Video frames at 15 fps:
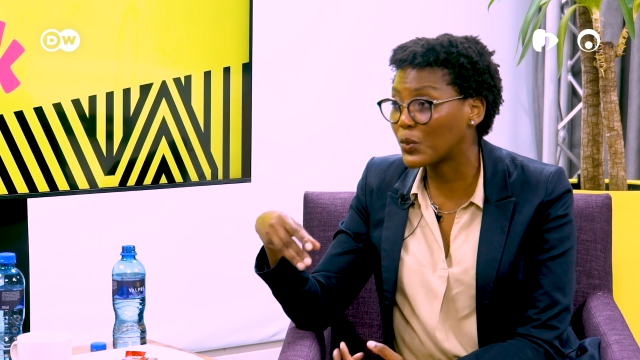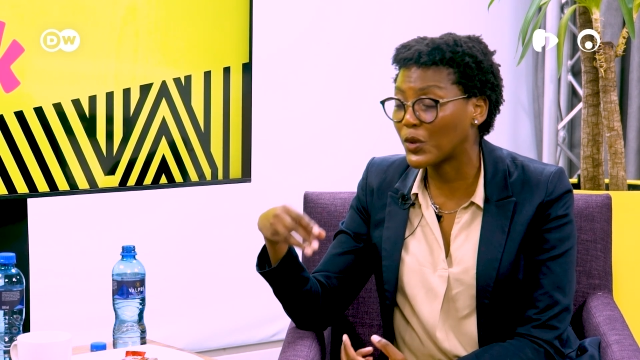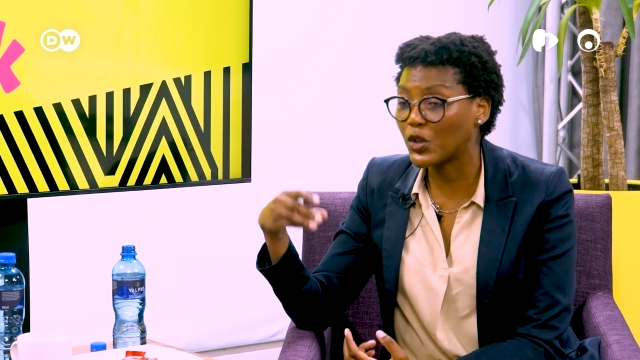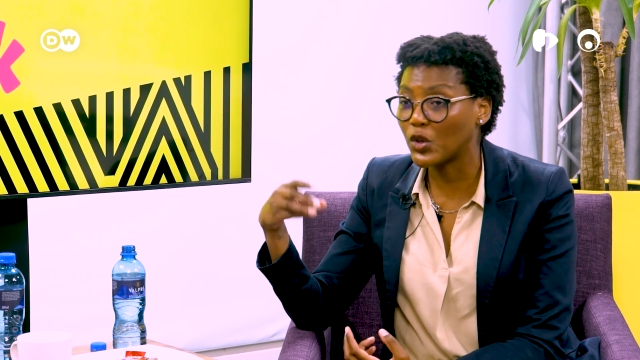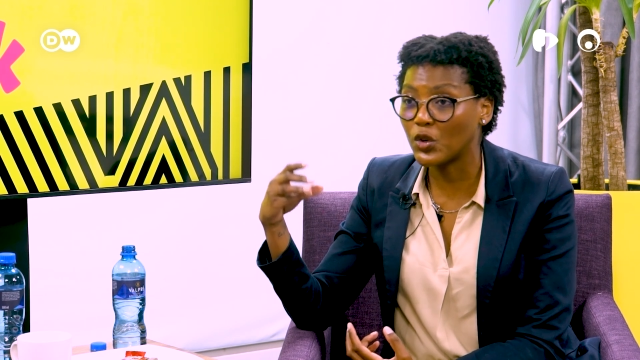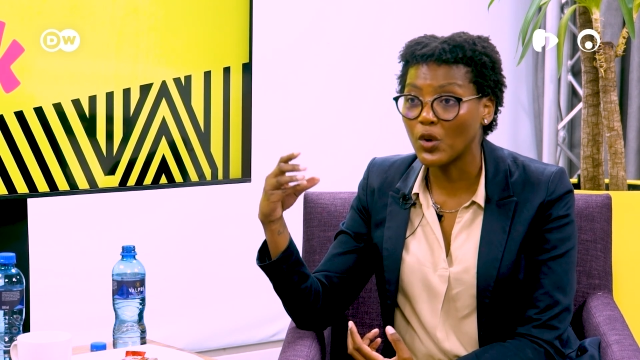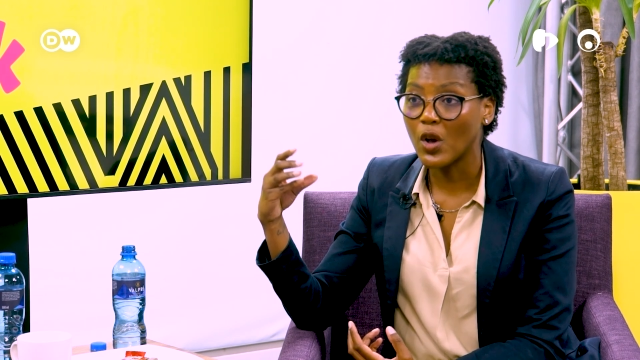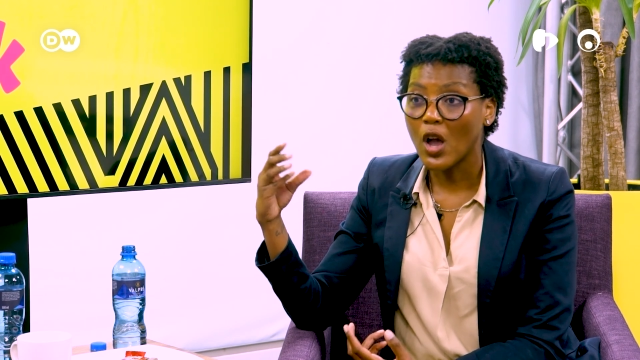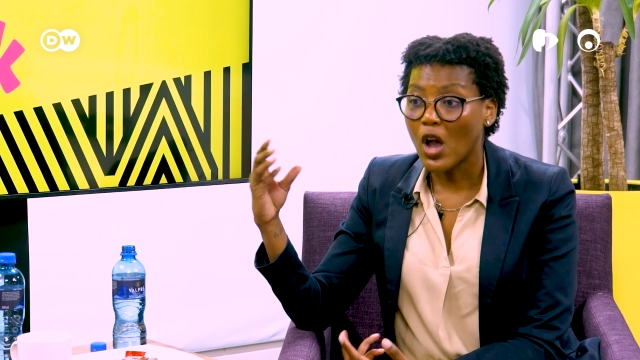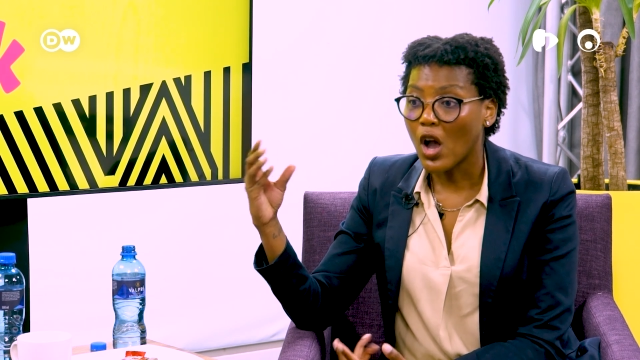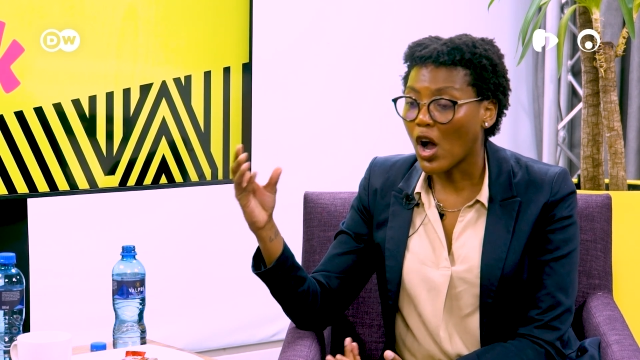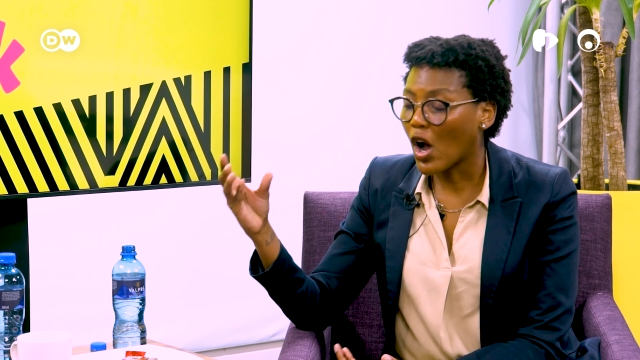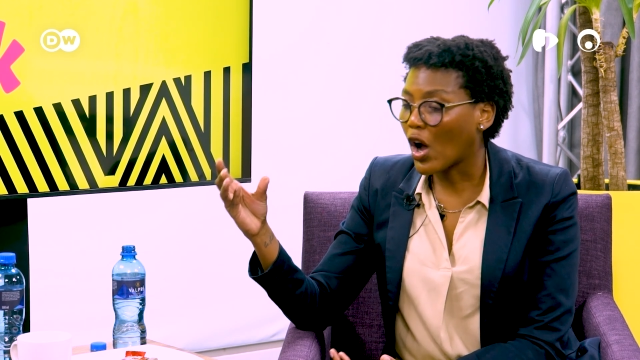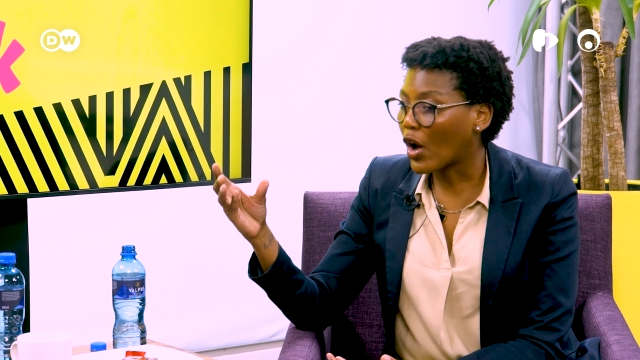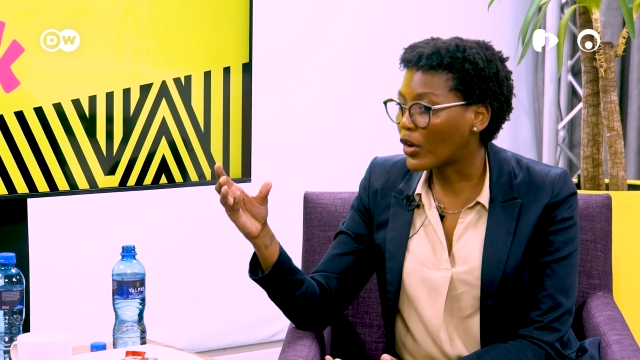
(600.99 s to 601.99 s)
When you
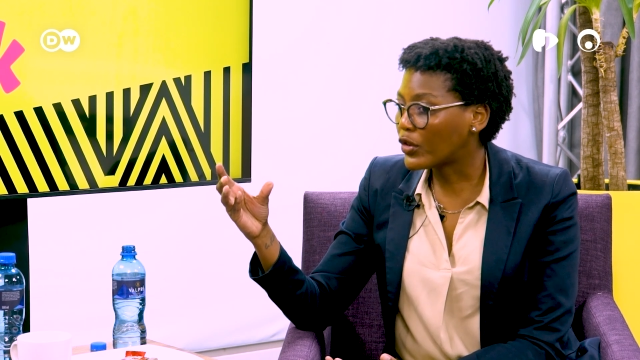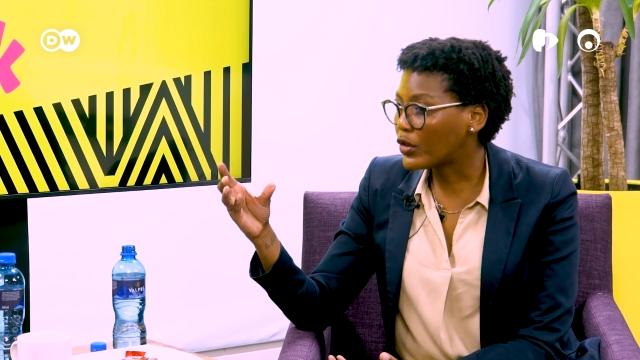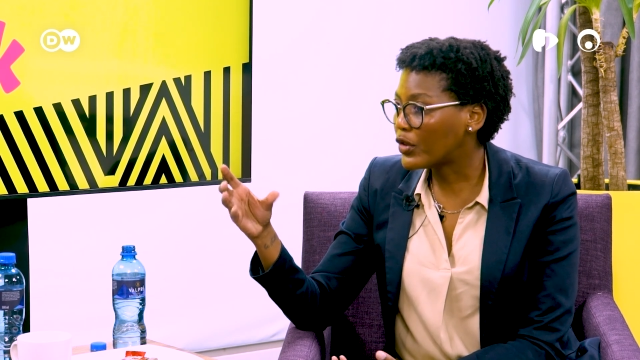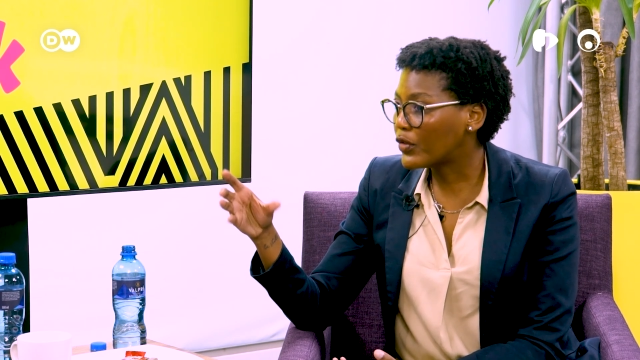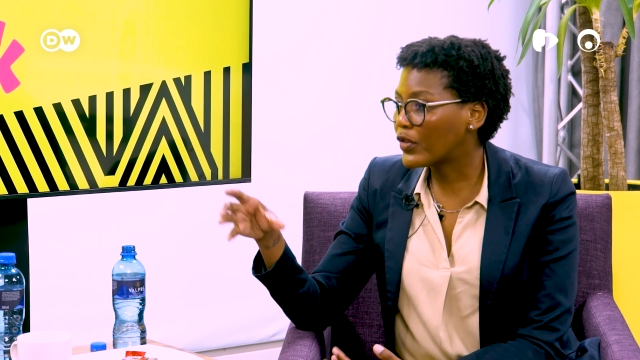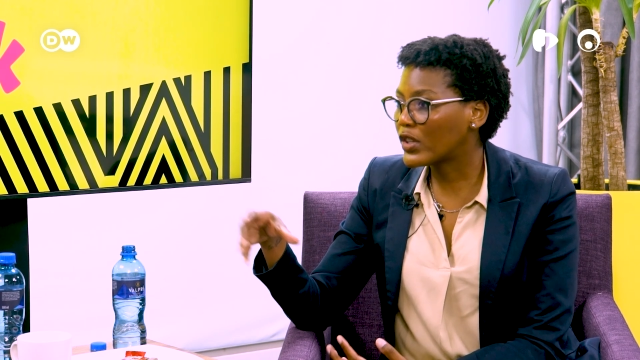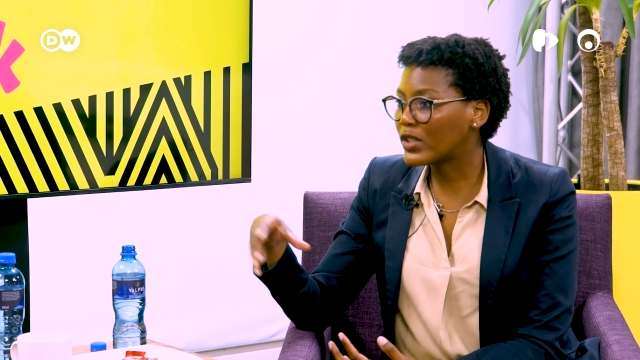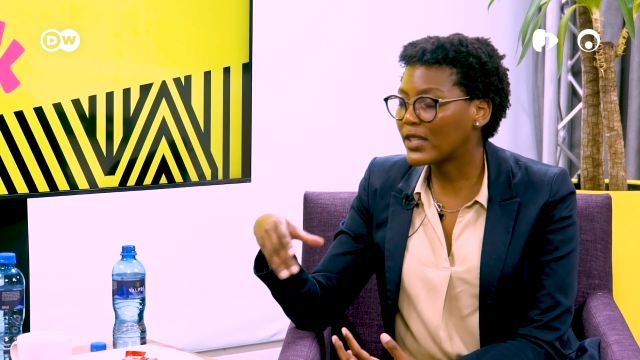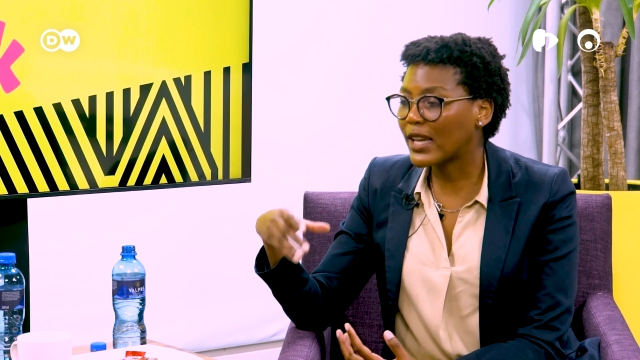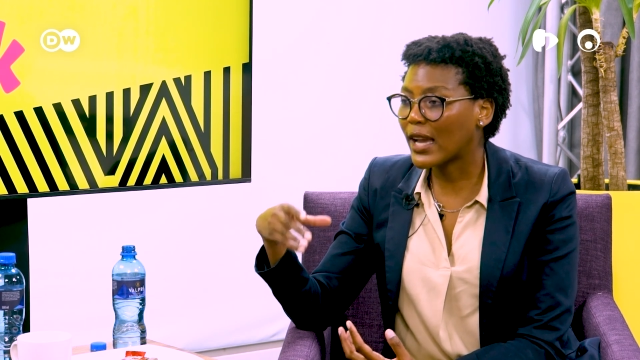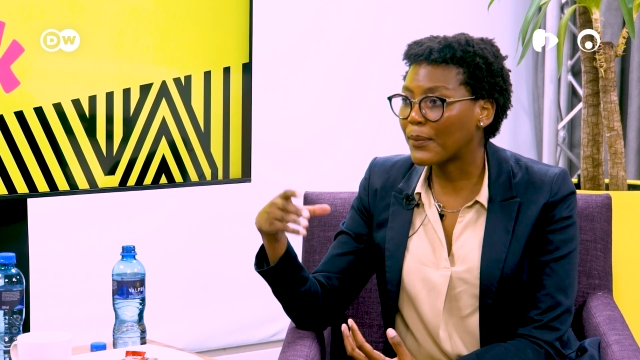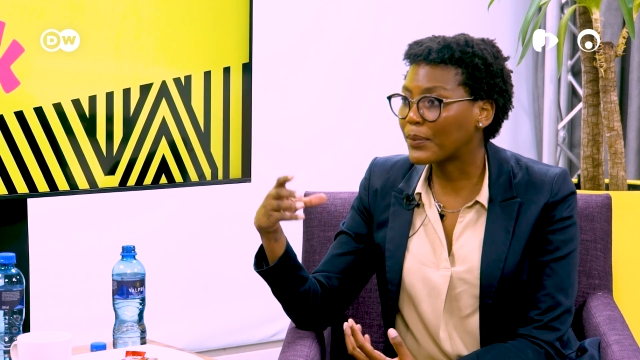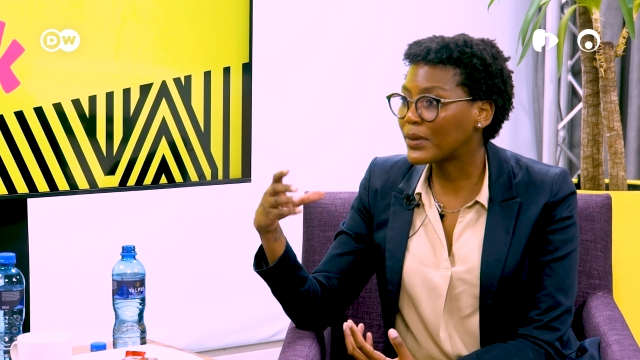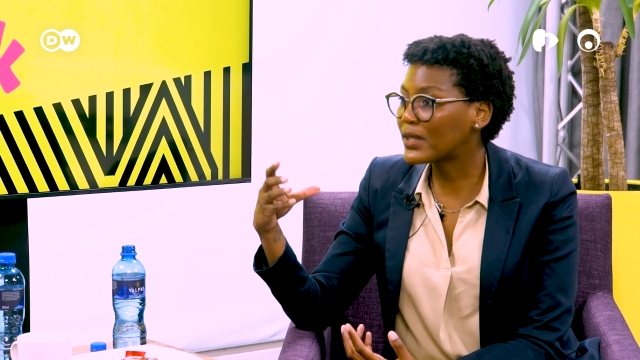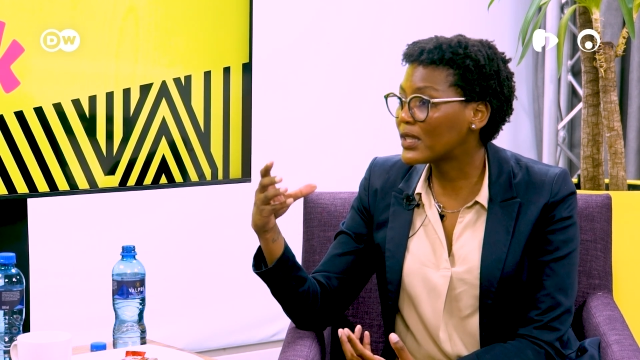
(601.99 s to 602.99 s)
are on university
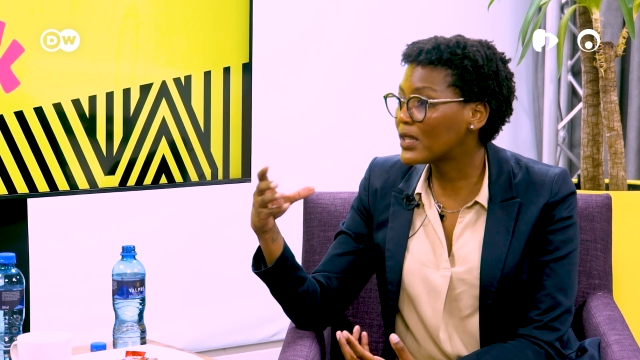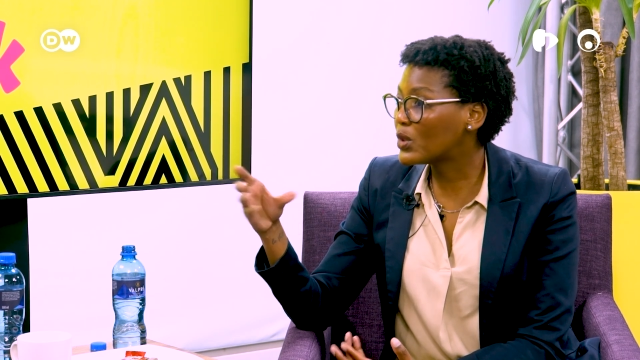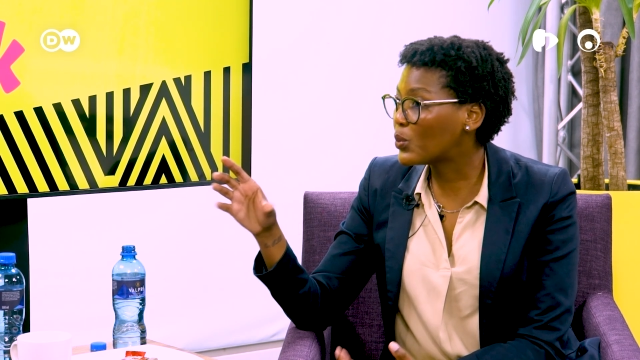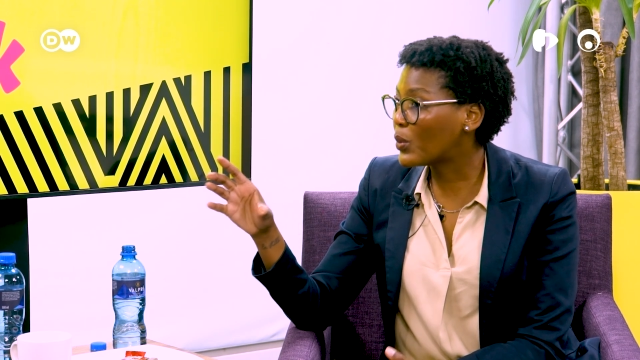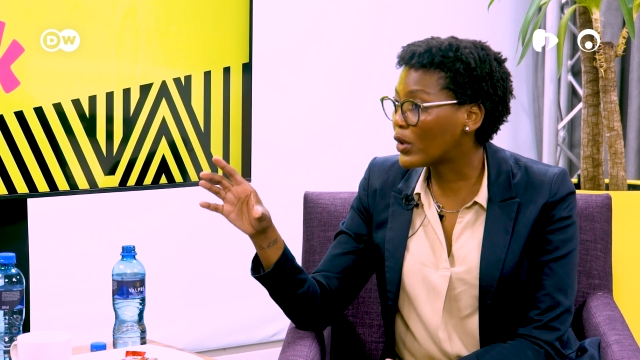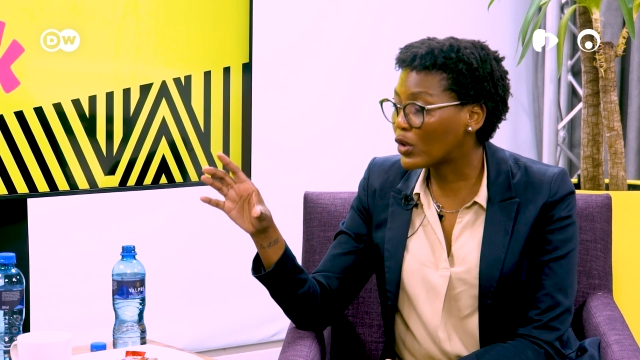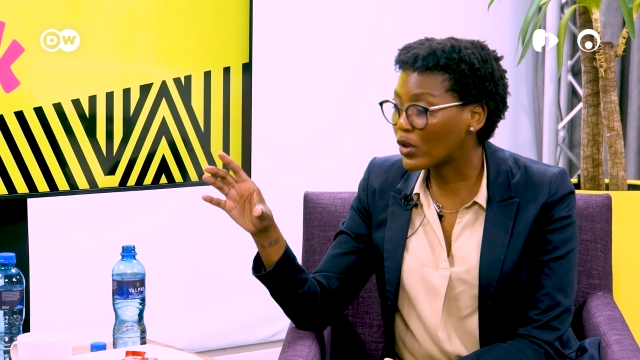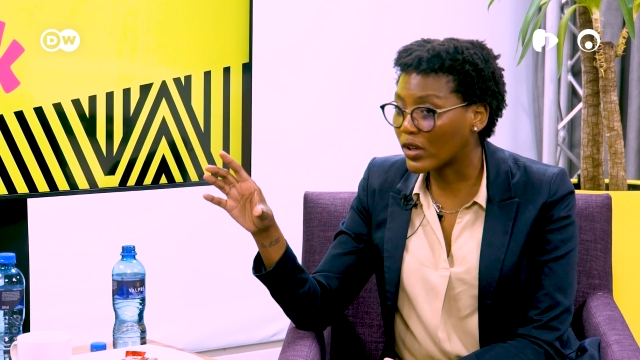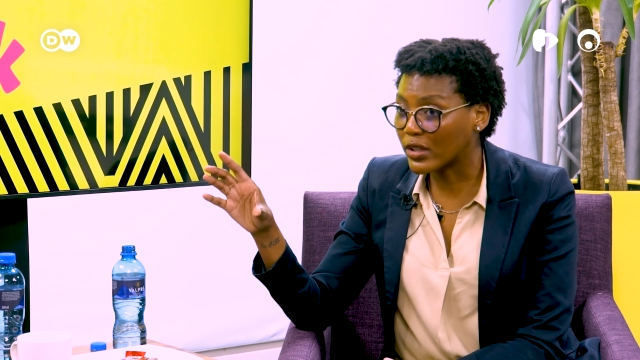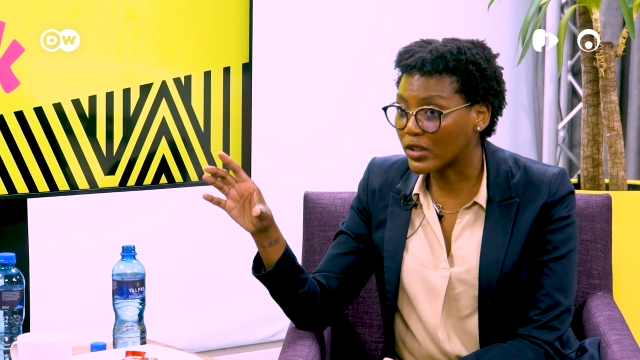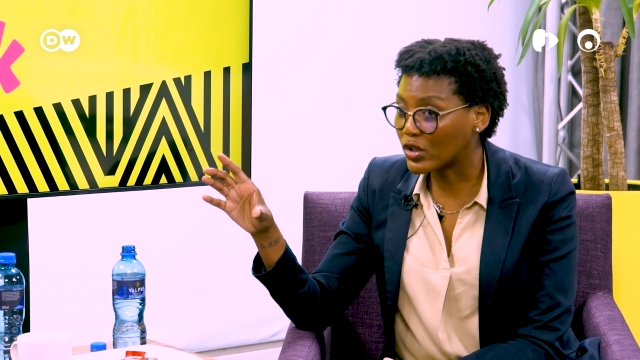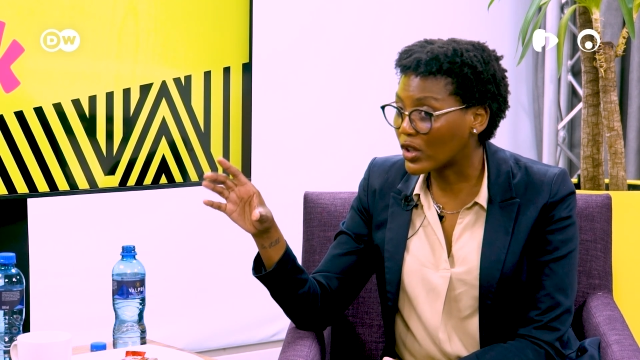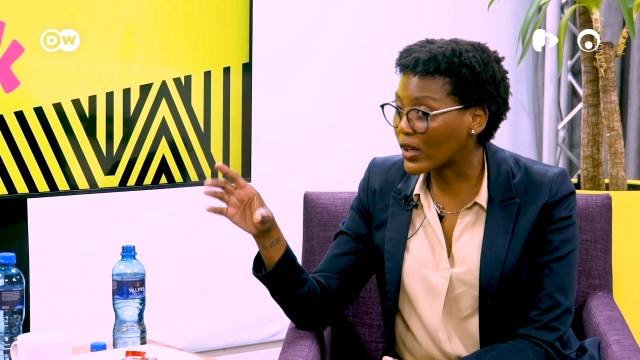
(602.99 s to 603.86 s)
campuses, when you're in